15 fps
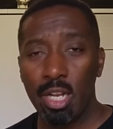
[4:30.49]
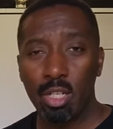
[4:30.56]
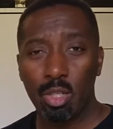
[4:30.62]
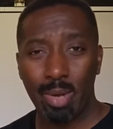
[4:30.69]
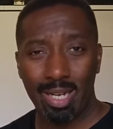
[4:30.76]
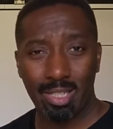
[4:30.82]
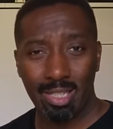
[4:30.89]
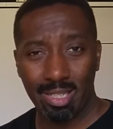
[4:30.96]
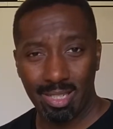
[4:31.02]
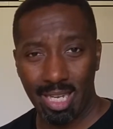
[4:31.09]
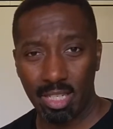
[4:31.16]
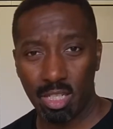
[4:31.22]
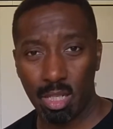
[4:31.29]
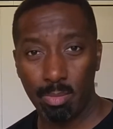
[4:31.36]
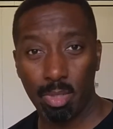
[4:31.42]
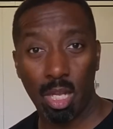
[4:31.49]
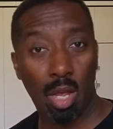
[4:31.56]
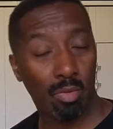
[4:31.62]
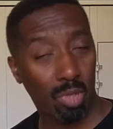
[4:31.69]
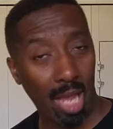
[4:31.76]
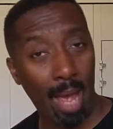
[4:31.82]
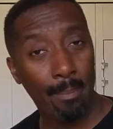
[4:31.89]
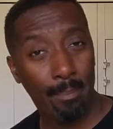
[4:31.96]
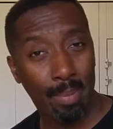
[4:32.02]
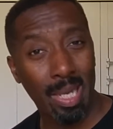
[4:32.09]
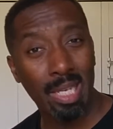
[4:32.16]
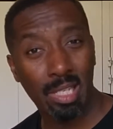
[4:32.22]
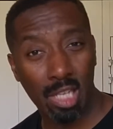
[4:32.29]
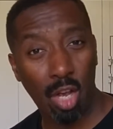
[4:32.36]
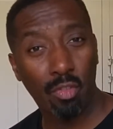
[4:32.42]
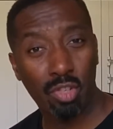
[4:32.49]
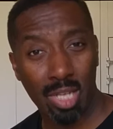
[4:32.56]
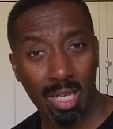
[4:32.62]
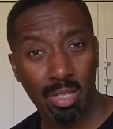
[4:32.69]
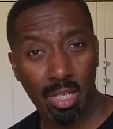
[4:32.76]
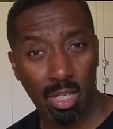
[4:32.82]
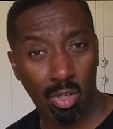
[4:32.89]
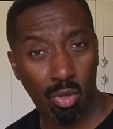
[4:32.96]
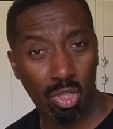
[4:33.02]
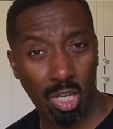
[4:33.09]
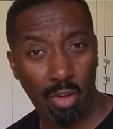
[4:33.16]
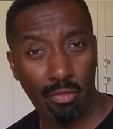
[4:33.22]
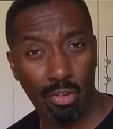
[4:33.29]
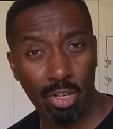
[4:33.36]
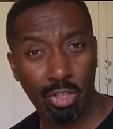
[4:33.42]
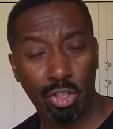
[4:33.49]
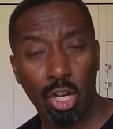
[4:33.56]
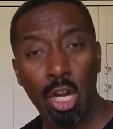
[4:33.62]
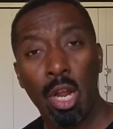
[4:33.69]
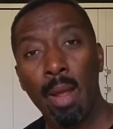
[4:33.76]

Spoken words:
to actually center themselves and be self-centered or selfish,